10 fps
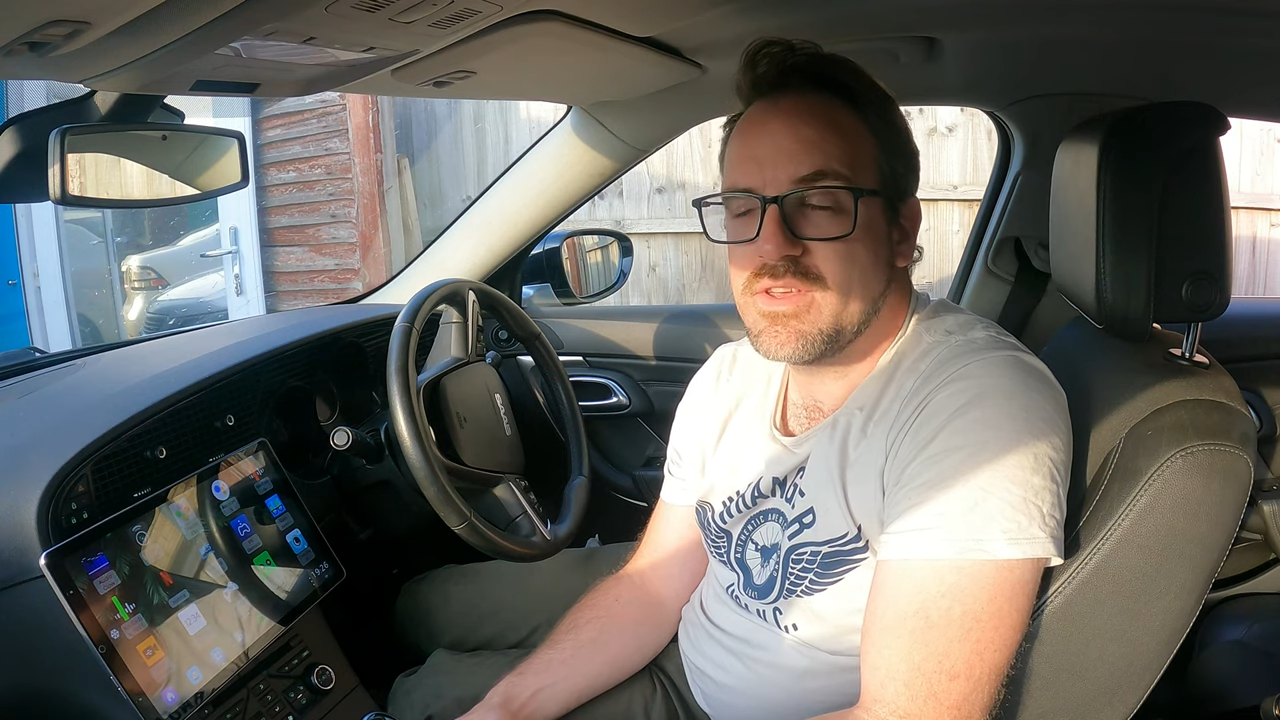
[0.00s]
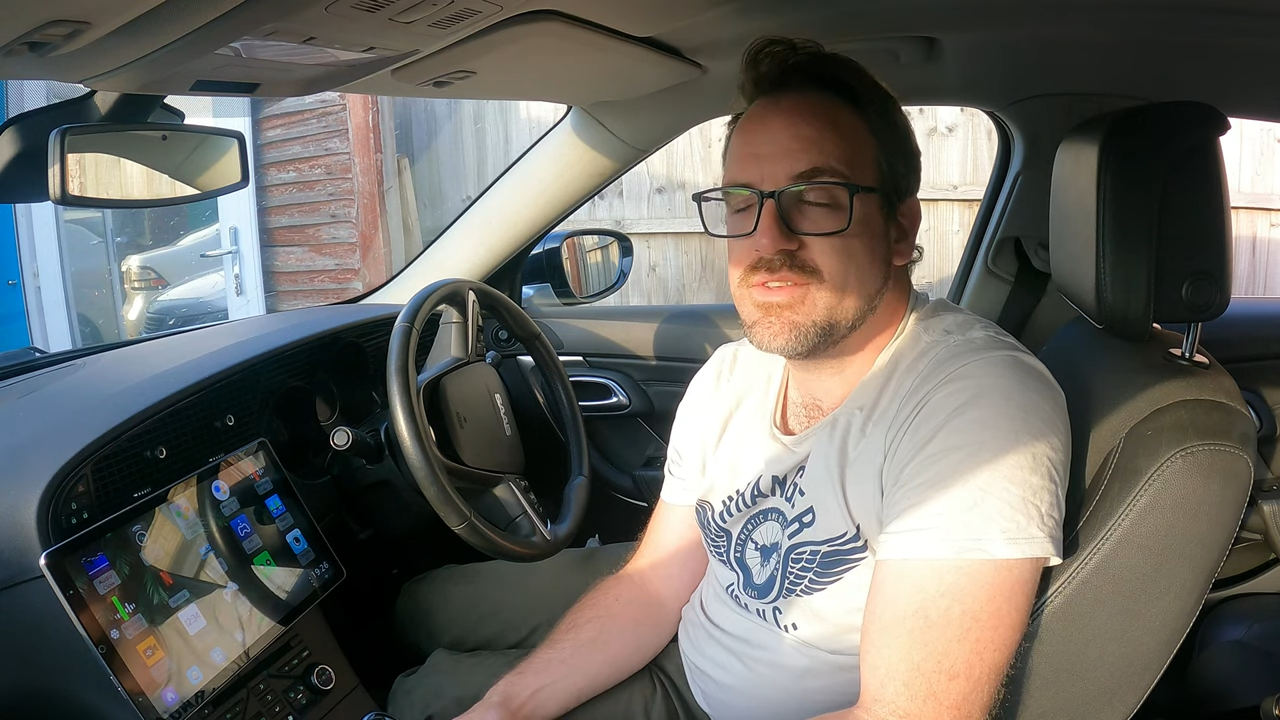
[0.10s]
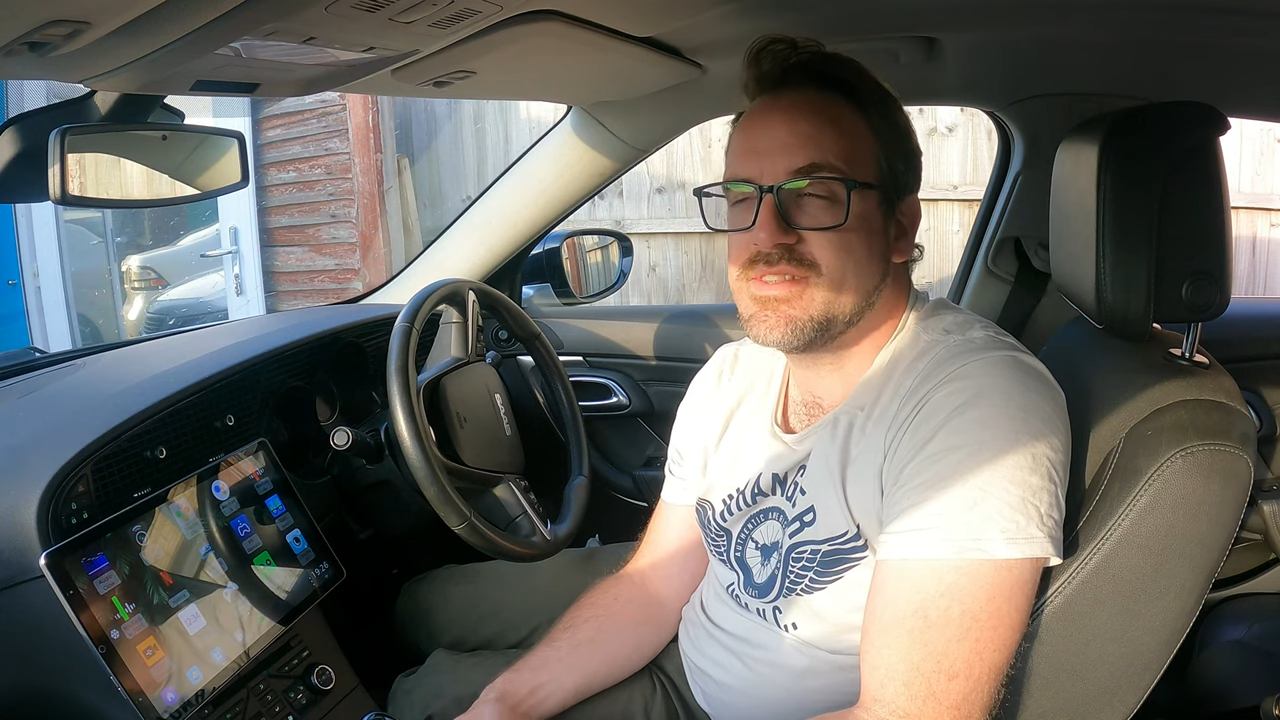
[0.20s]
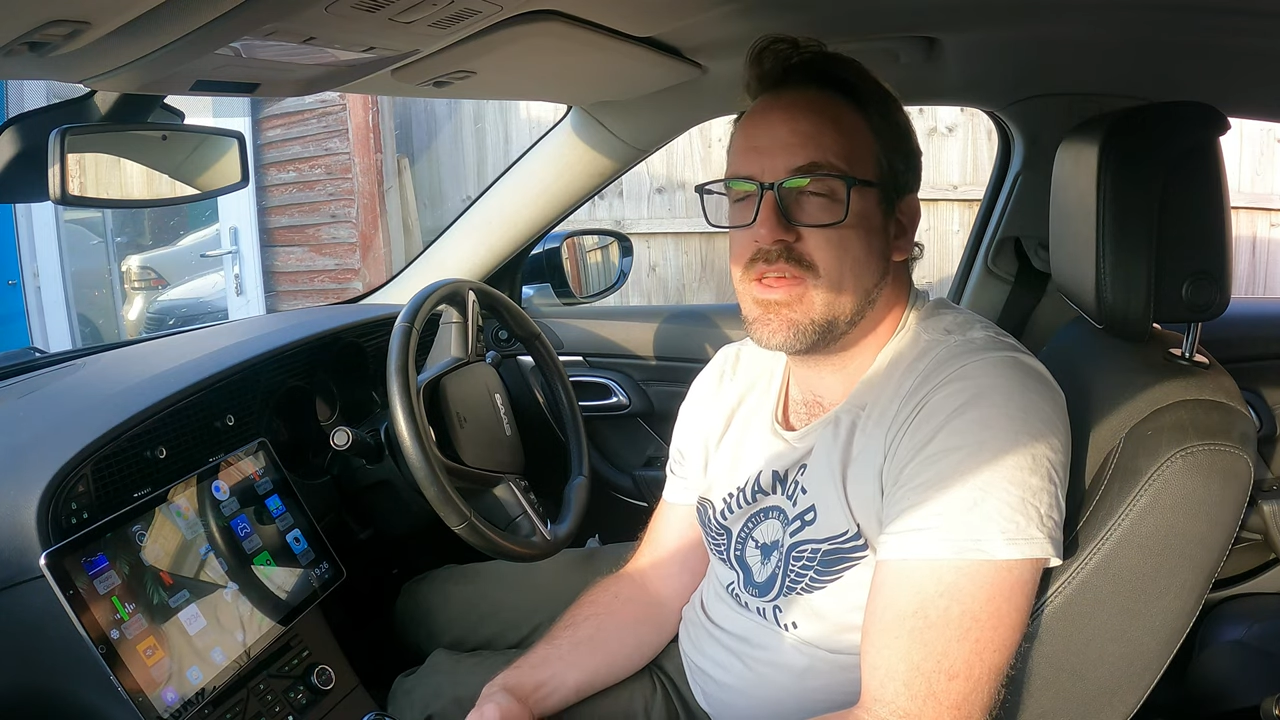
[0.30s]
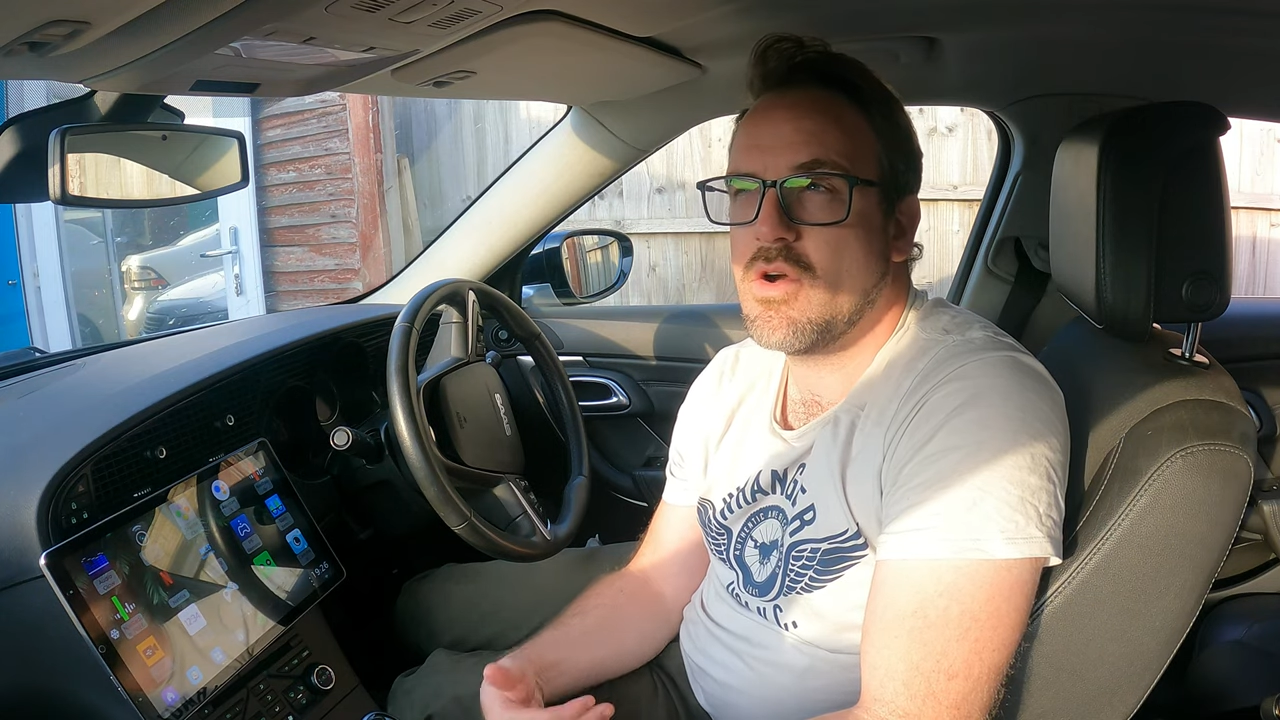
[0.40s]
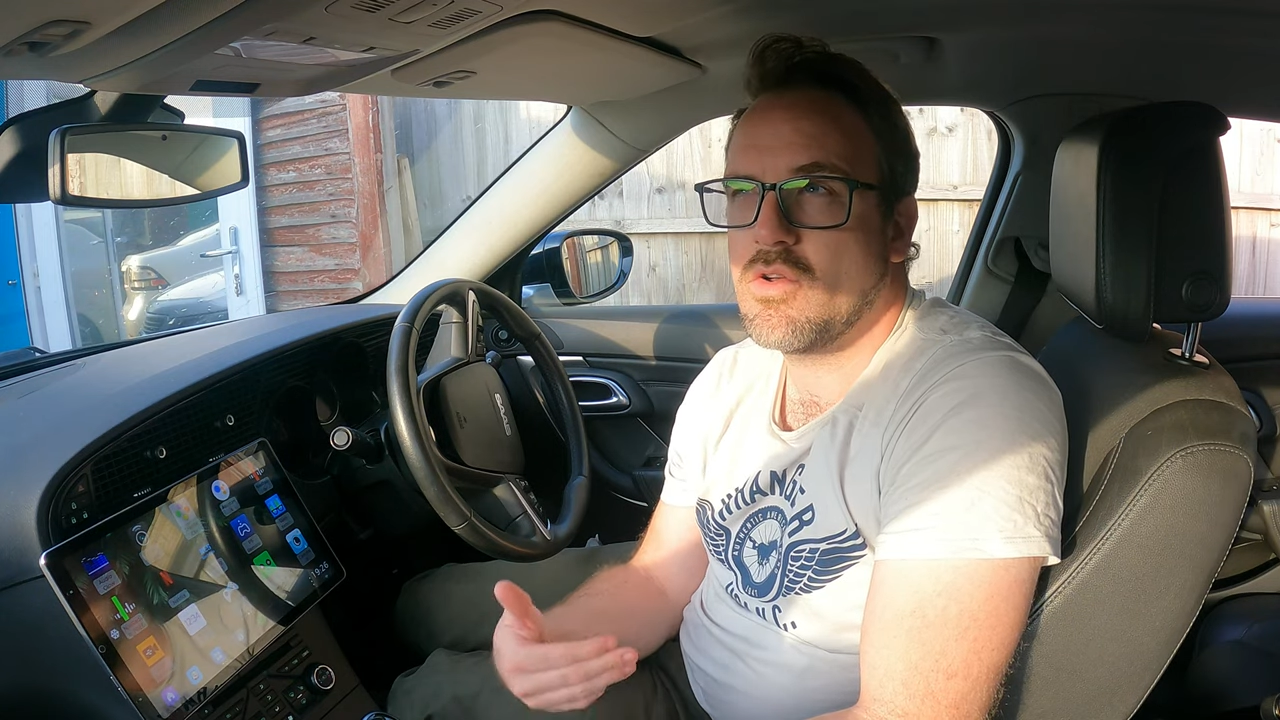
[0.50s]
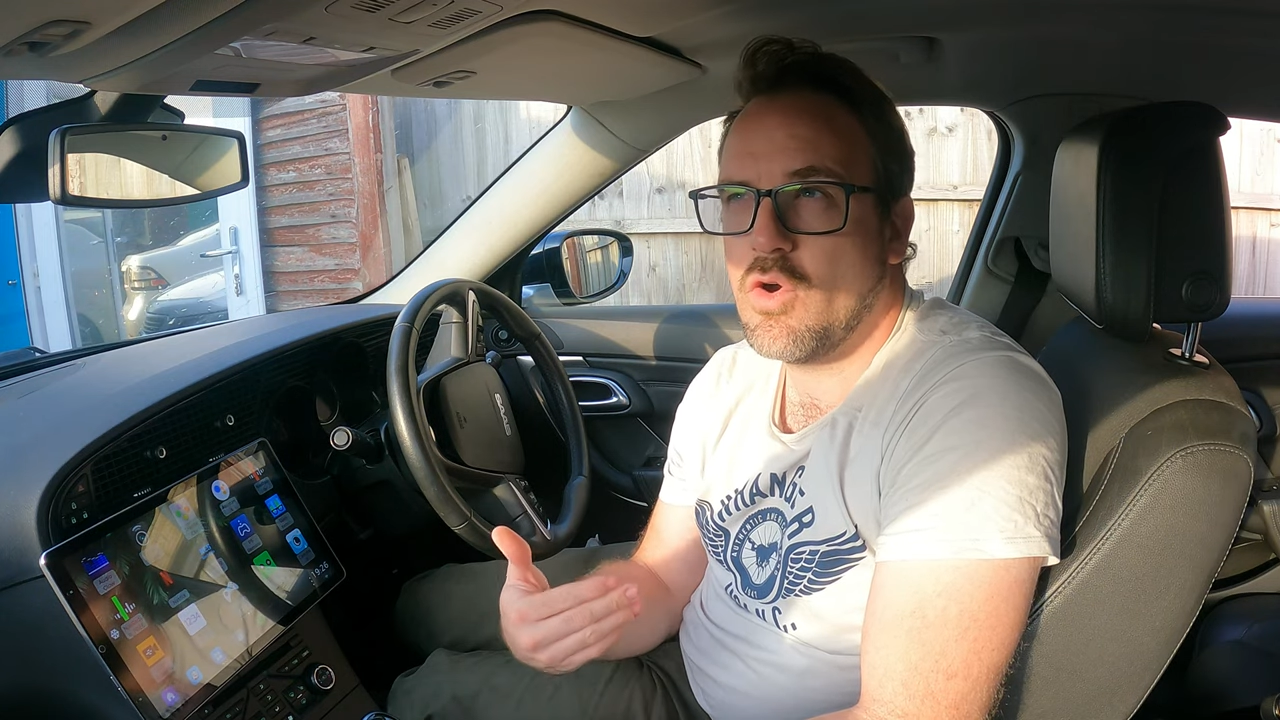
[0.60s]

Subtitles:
because they are